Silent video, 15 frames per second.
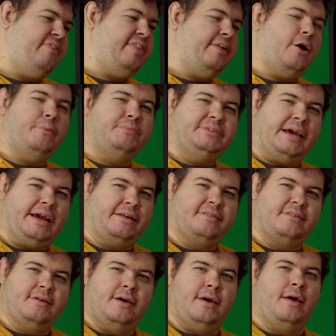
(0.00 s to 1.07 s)
the object
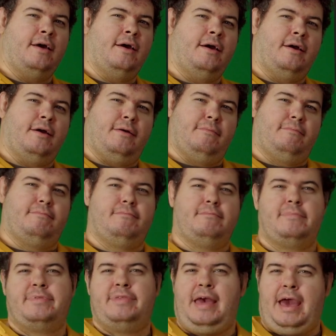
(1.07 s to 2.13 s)

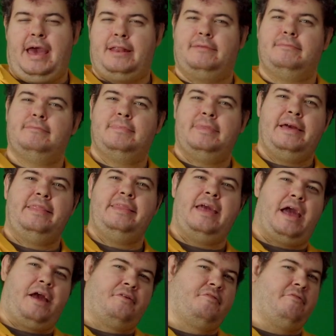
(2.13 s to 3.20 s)
10 in the
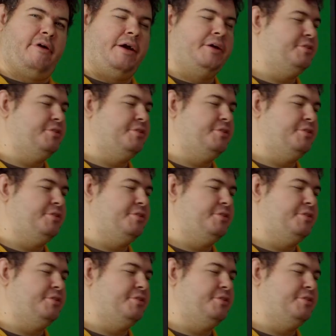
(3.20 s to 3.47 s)
X direction.